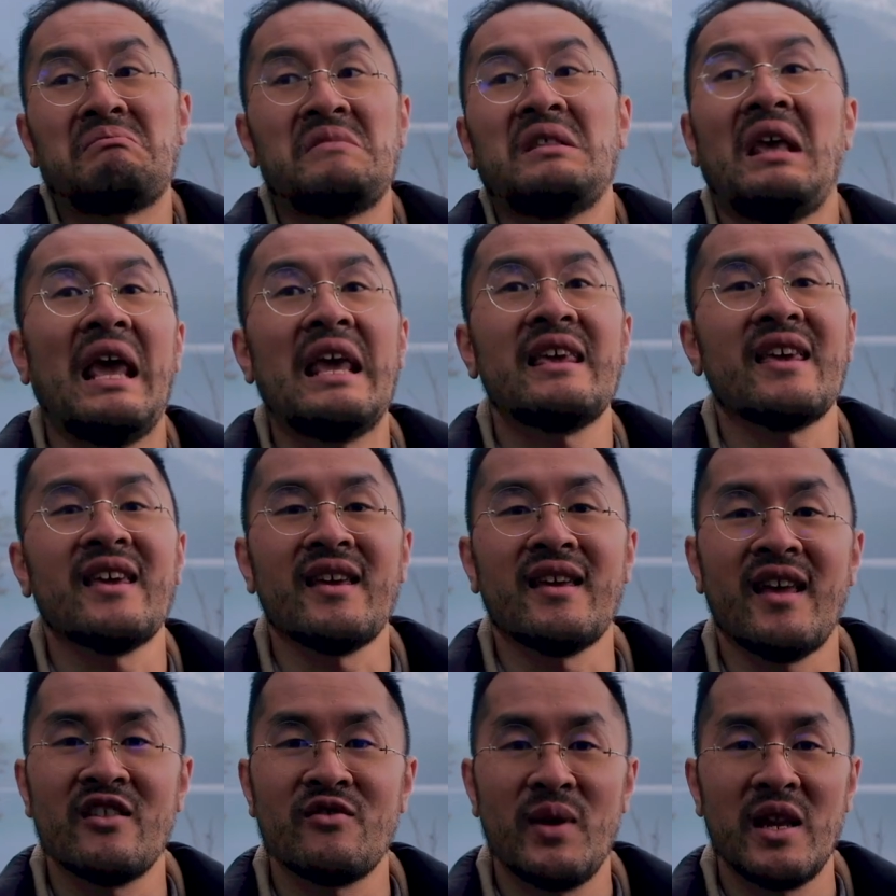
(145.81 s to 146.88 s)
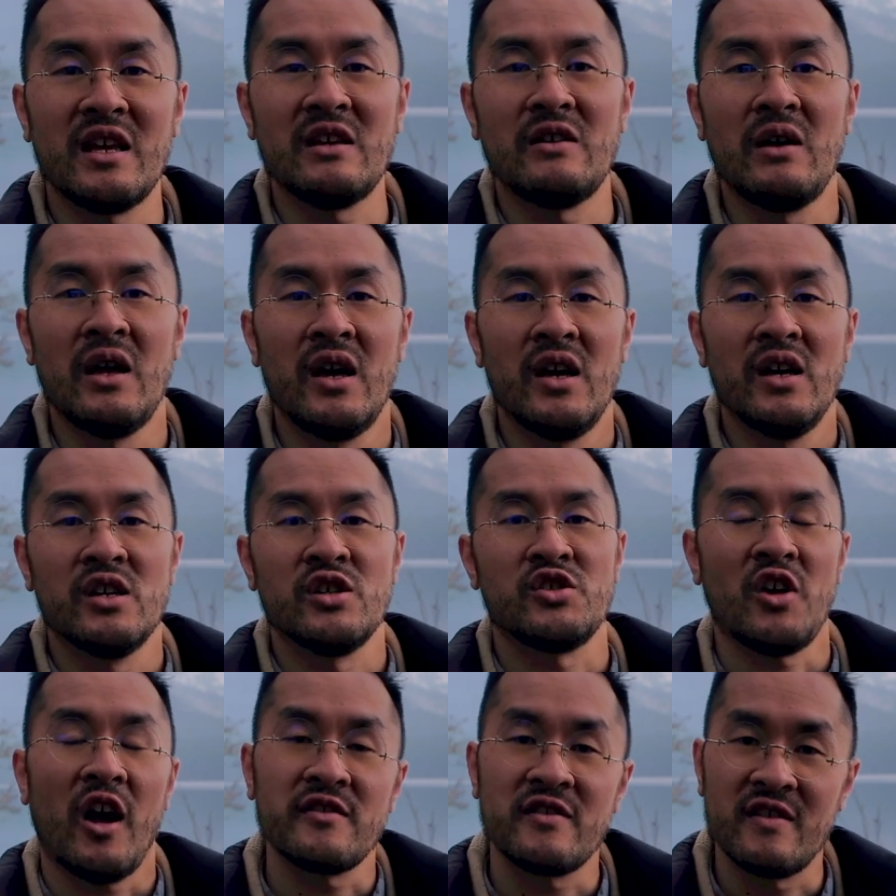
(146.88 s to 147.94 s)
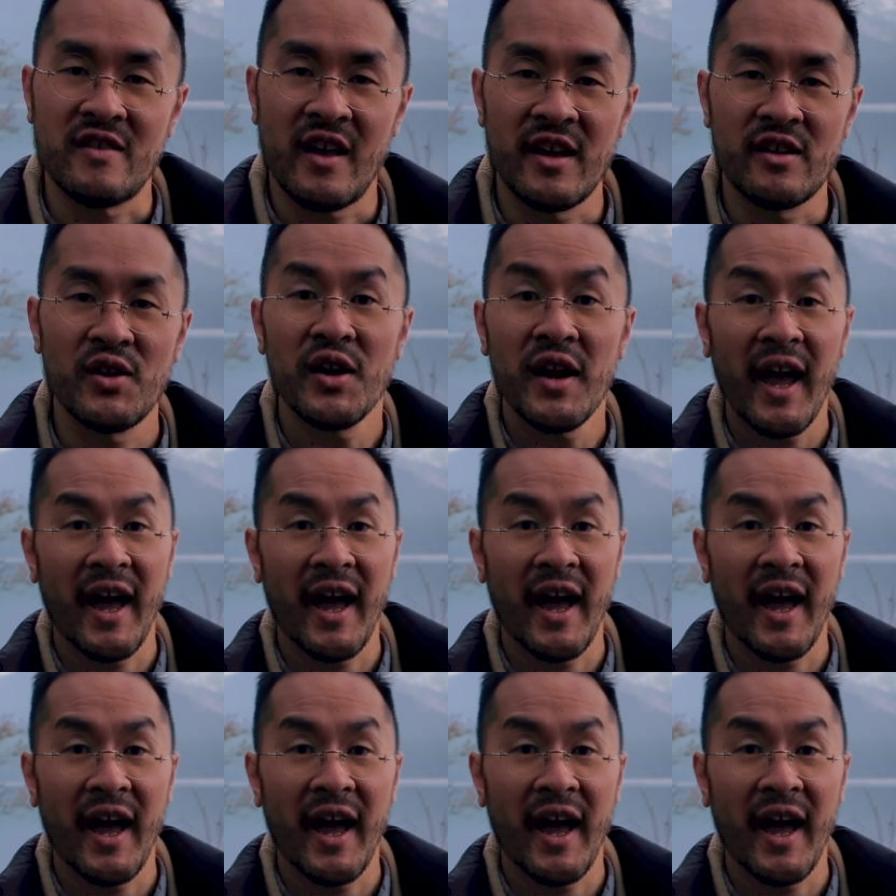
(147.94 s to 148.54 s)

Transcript: taking as many shots as I could